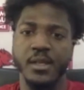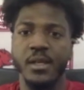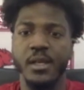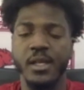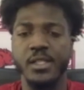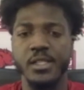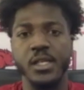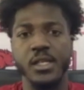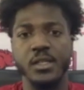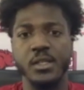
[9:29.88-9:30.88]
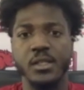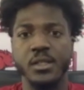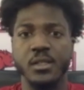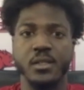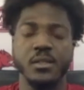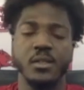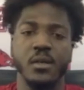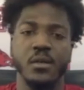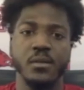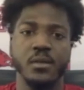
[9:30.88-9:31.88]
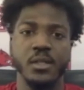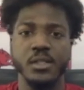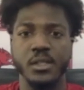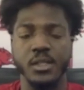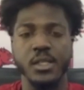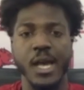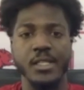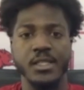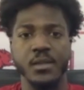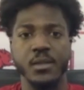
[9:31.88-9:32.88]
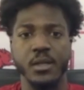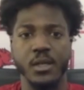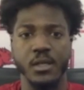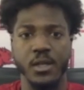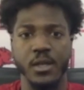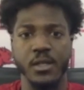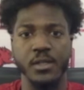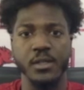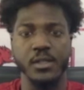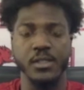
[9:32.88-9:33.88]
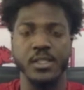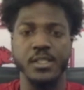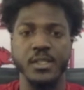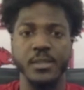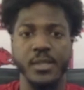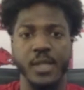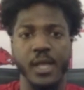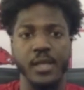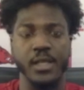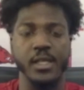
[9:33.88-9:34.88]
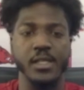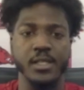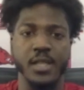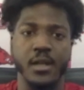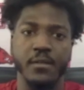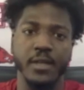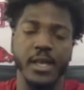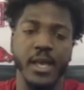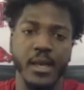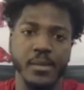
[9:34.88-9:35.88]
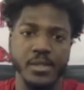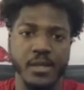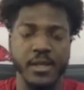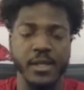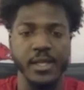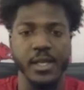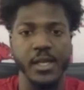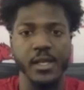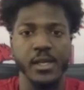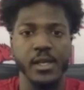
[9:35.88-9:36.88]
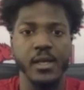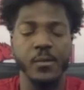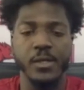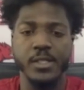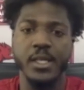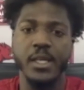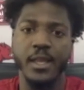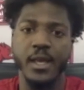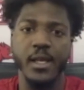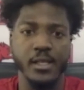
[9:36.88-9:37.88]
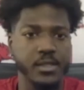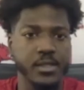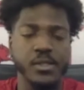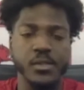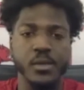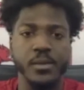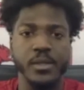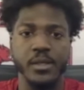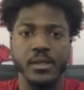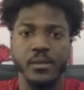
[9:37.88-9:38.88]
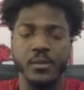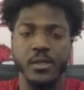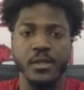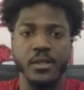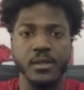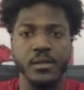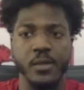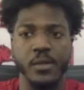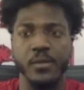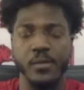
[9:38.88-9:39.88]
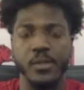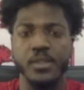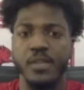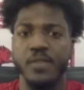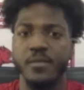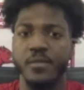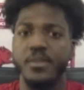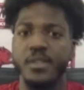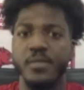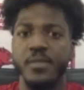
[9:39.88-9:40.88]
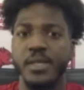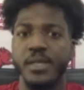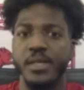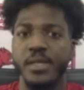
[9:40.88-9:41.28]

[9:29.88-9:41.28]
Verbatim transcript: he's young, so he's he kind of still uh, learning the system and like the ins and out of the game and stuff like that. Once he get that, he's he's gonna be one one one tough one tough player.